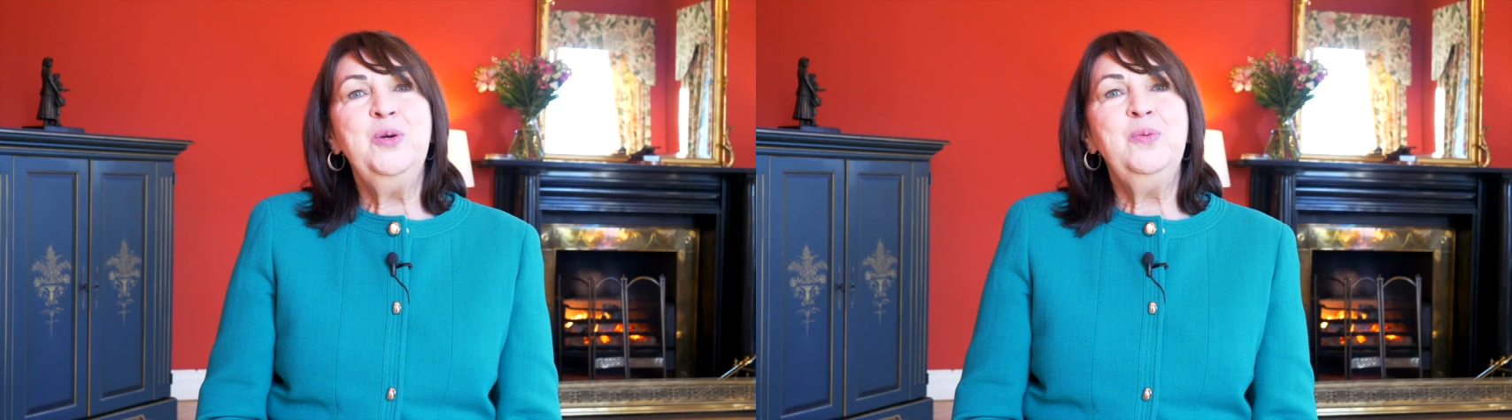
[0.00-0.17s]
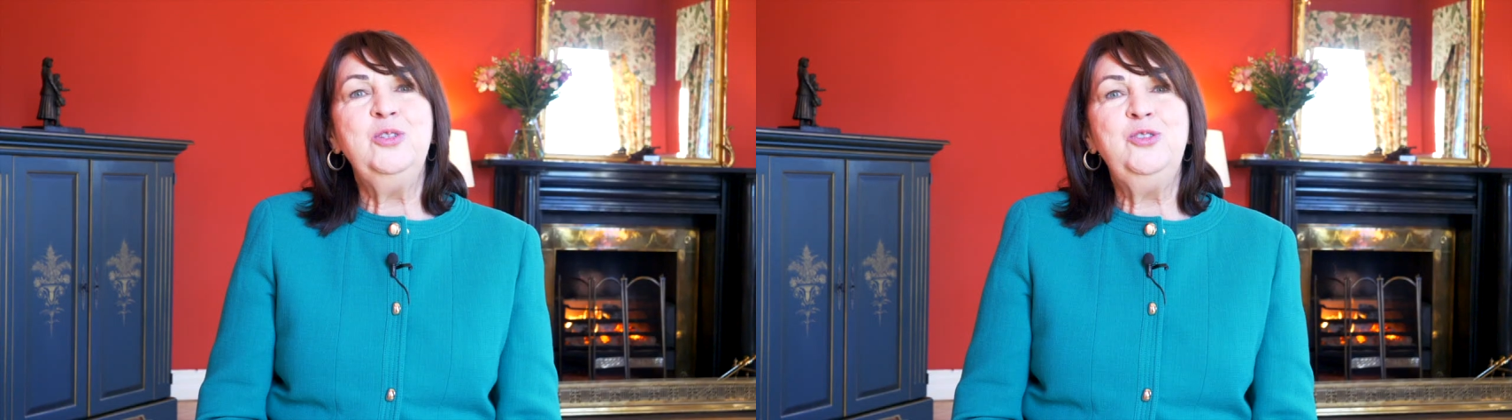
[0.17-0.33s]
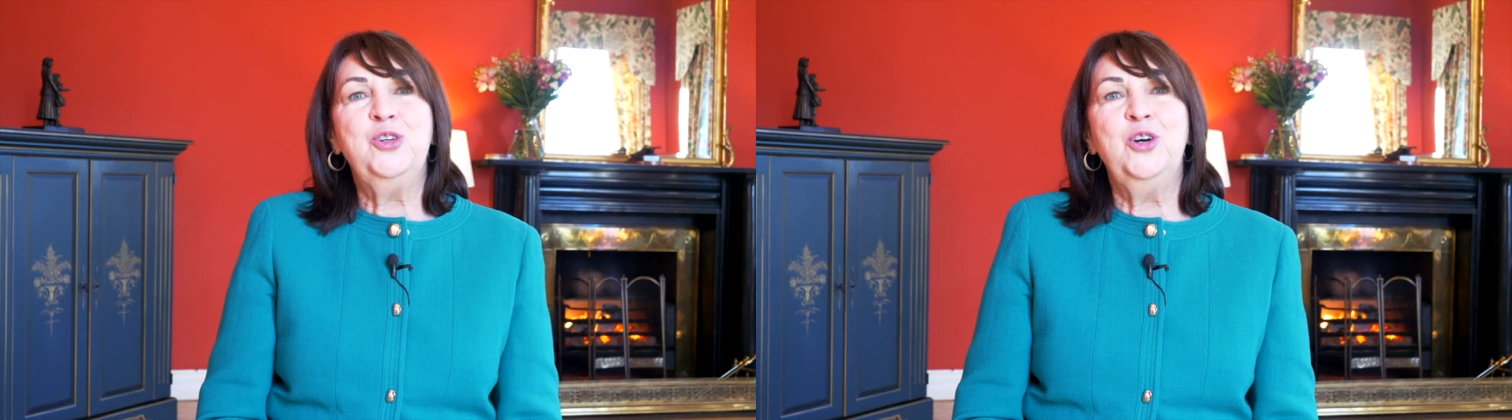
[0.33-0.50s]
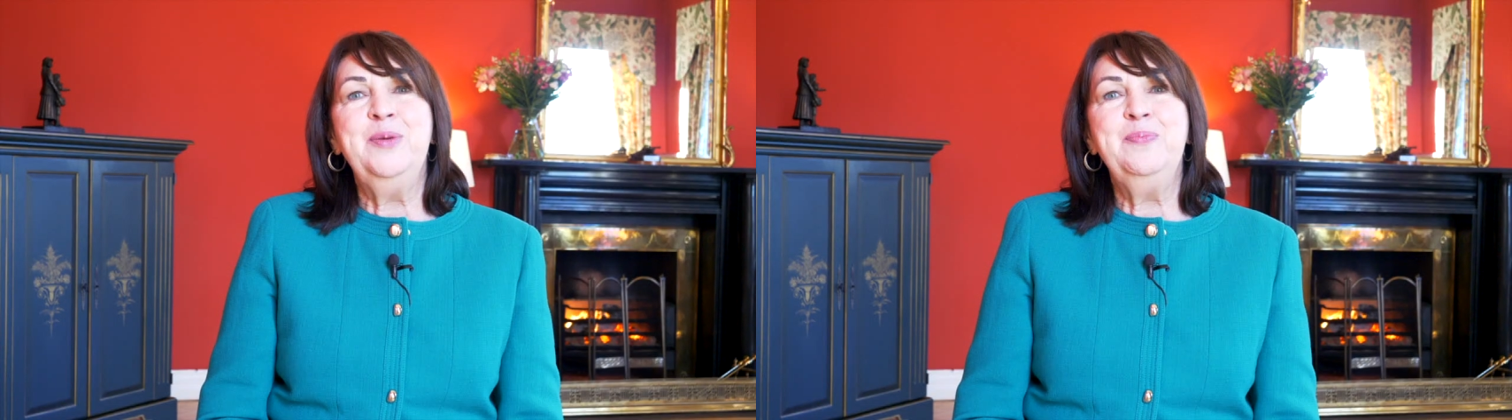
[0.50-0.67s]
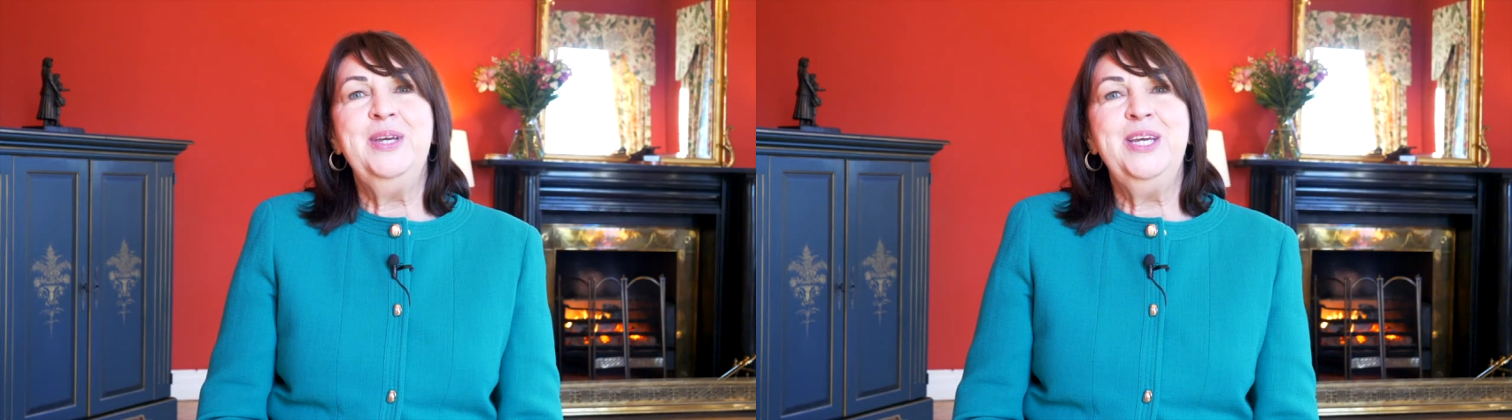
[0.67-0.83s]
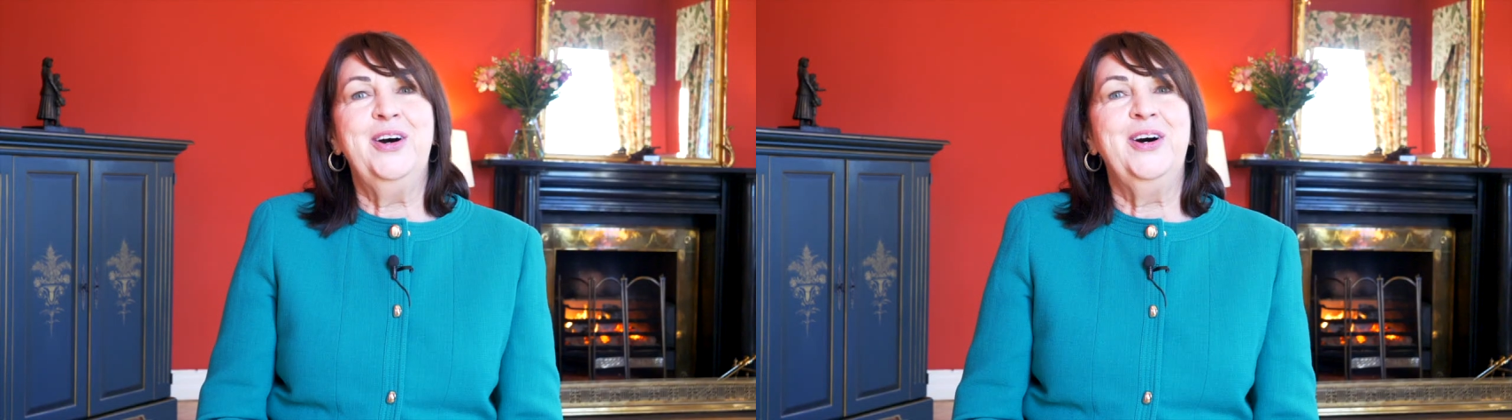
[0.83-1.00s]
you will join
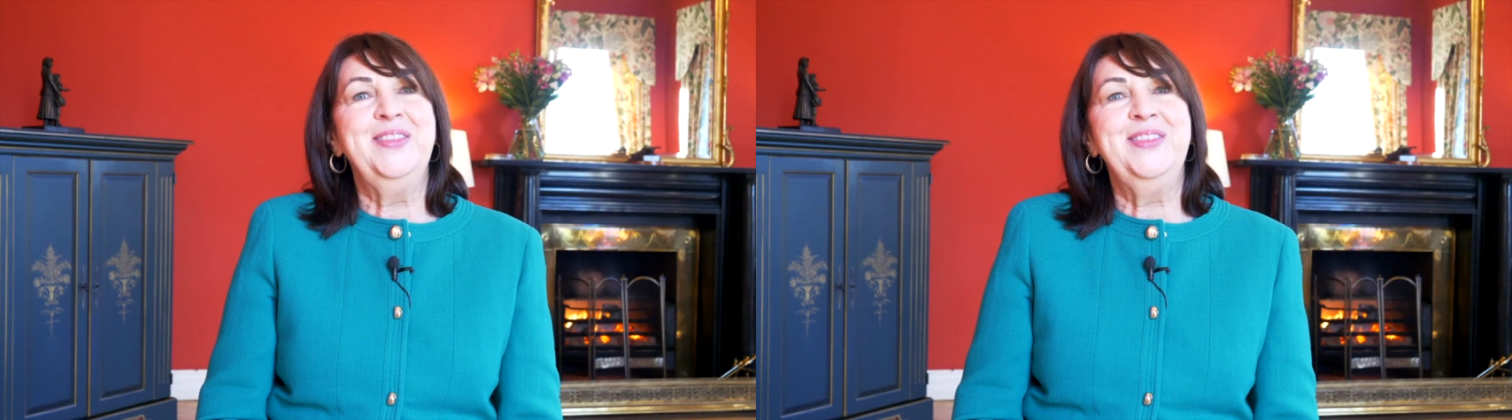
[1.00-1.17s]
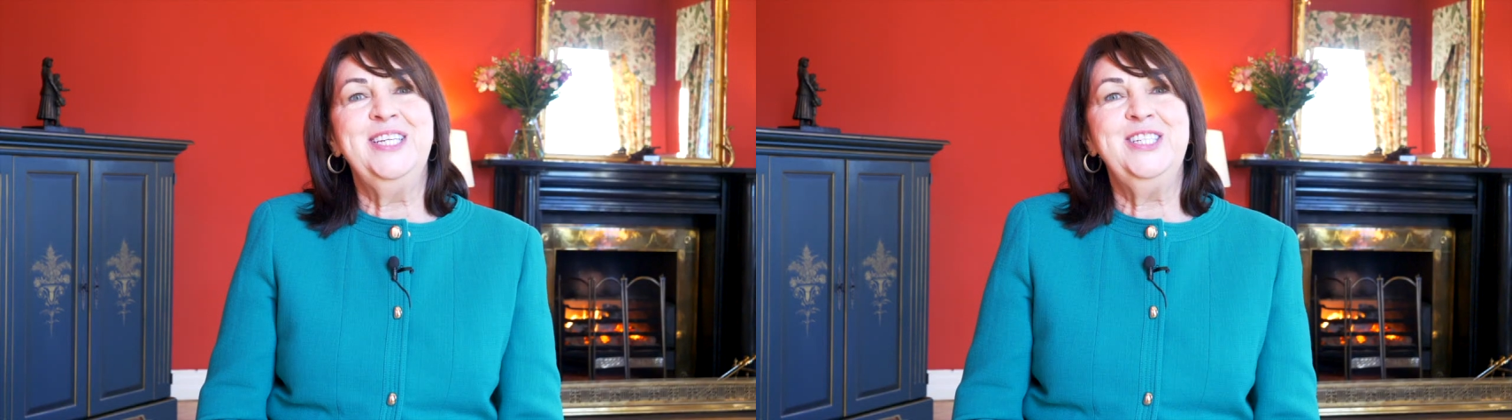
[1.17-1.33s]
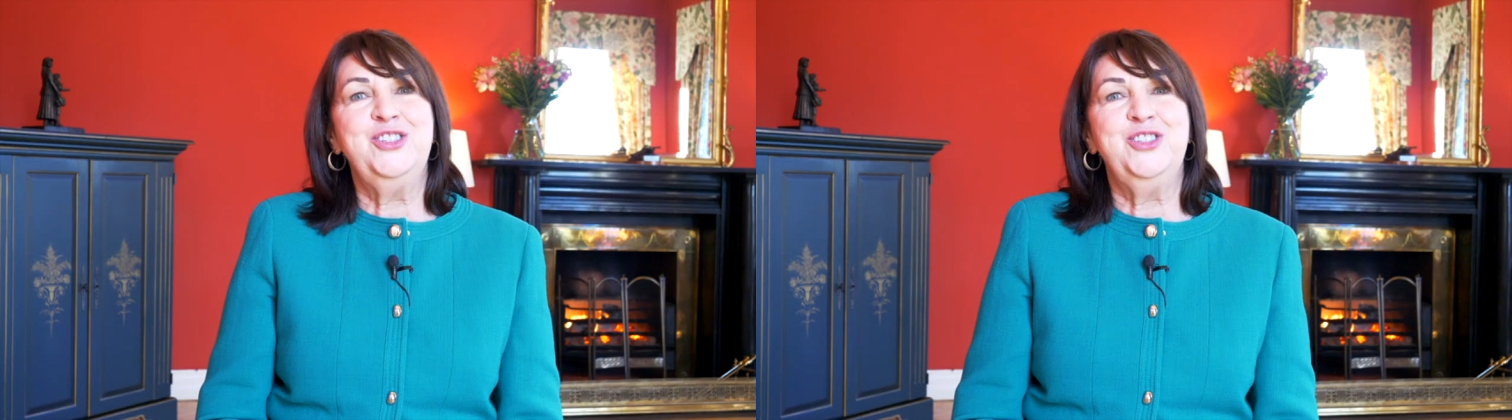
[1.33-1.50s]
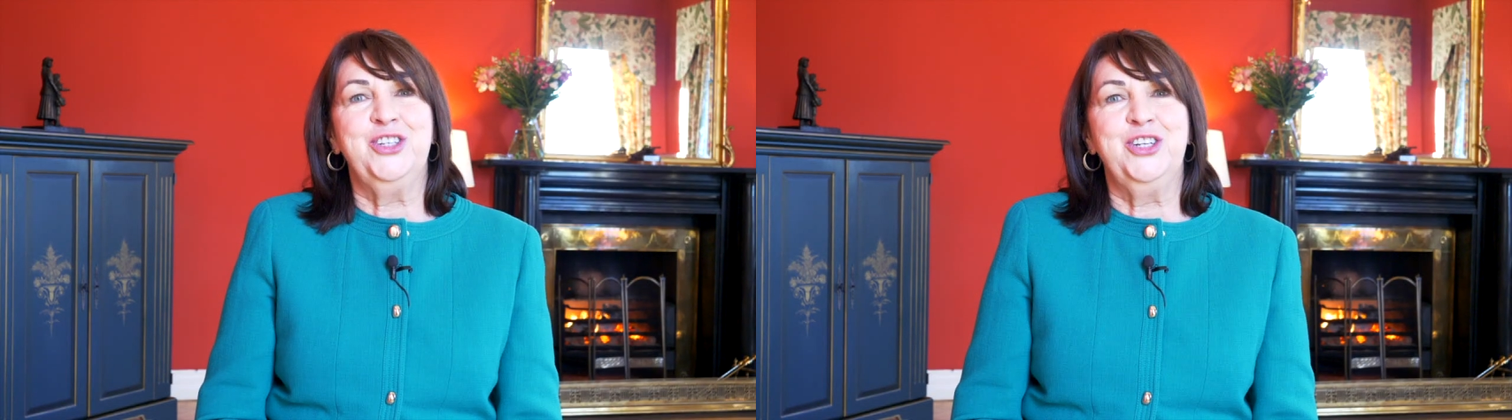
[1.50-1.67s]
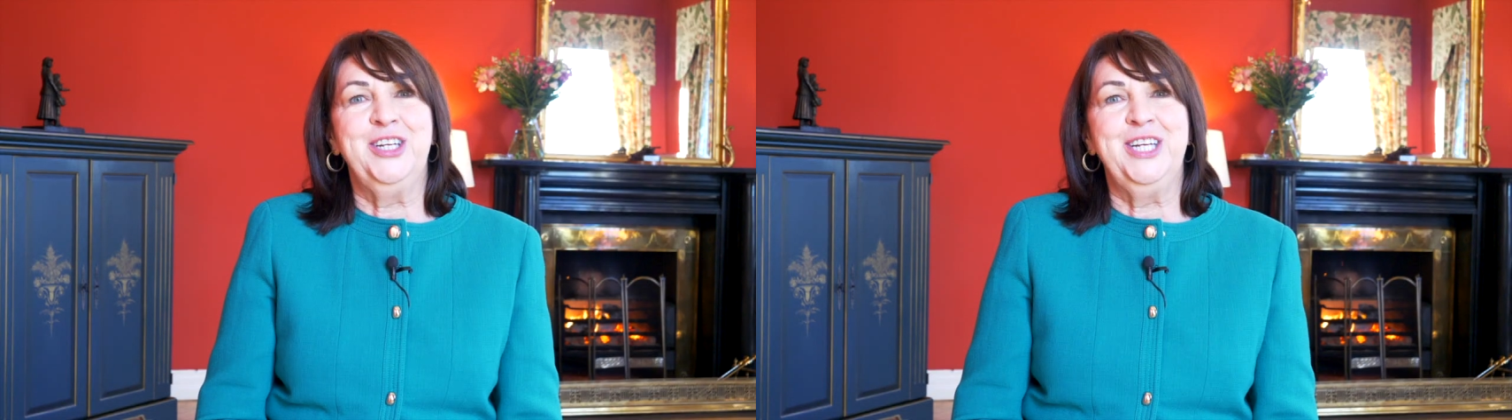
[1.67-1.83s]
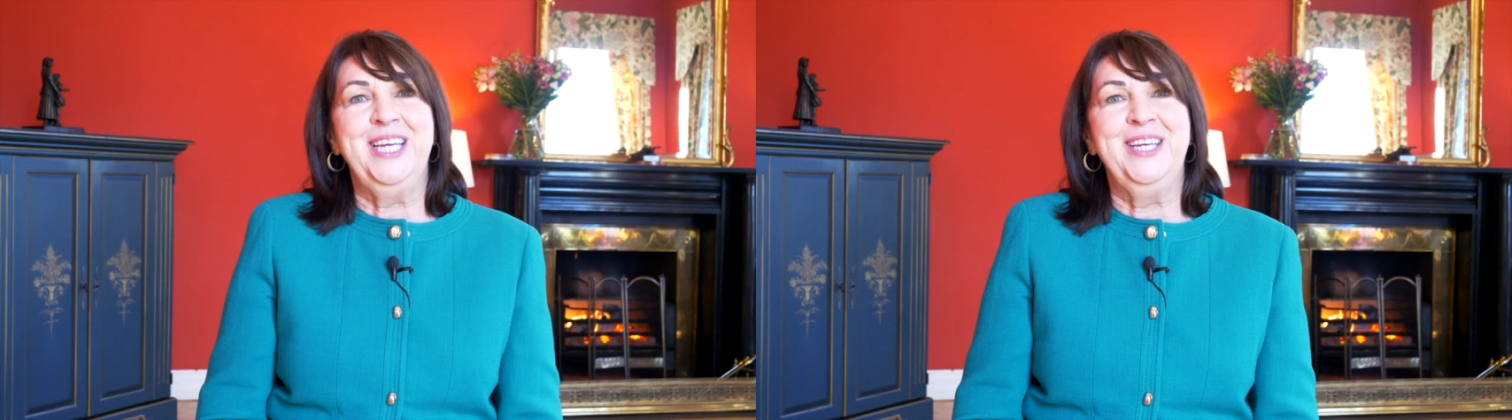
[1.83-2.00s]
me on this
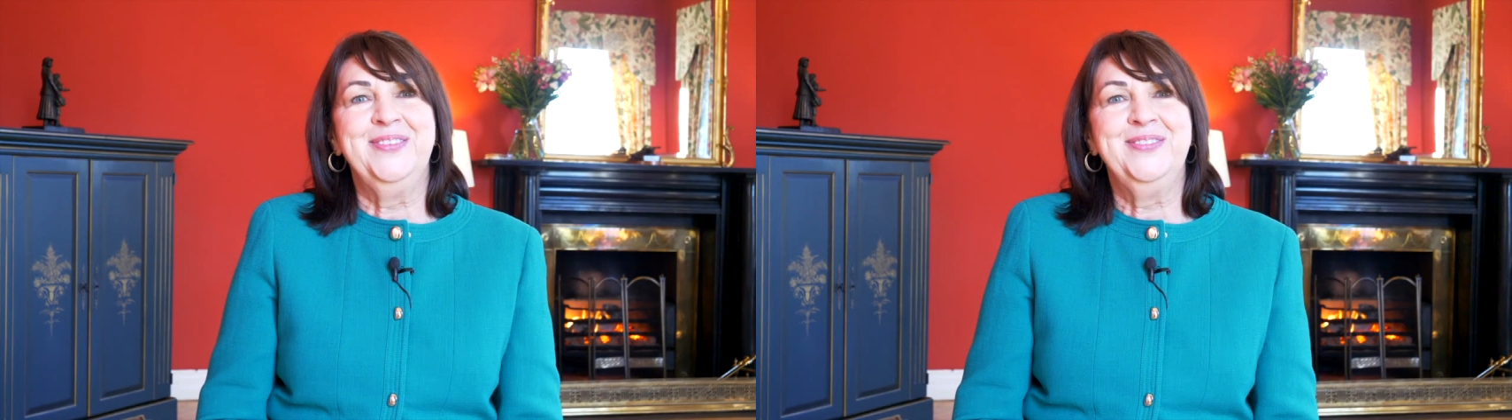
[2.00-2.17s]
journey.